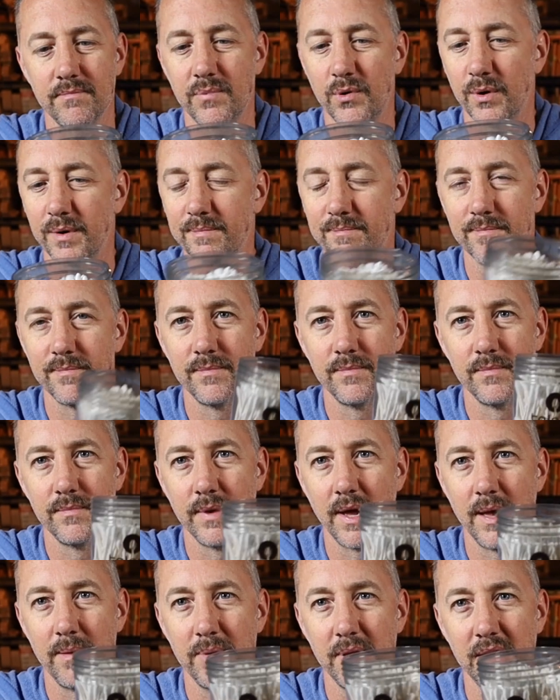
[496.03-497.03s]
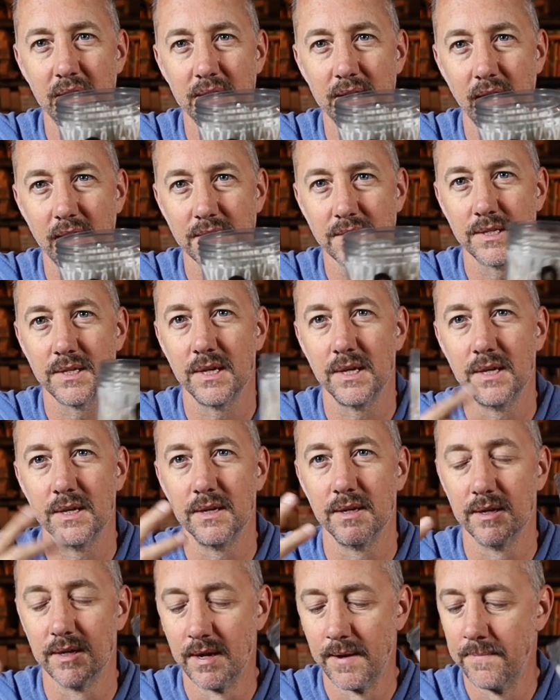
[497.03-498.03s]
put ebony dust in,
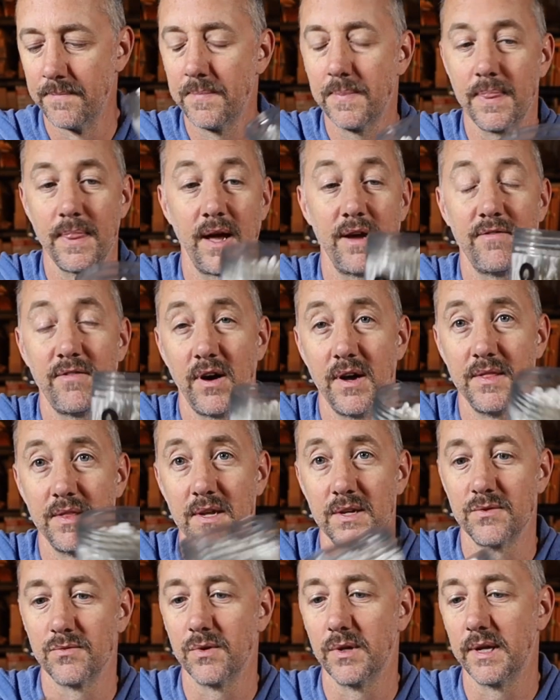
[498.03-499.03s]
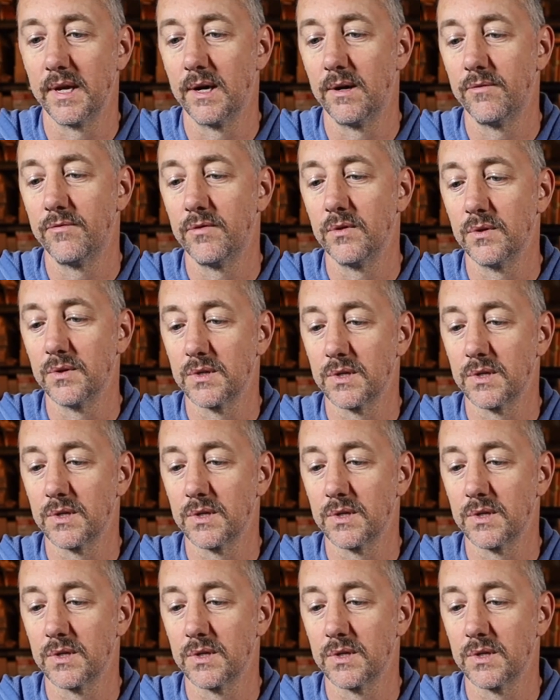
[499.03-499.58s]
and I find these really helpful.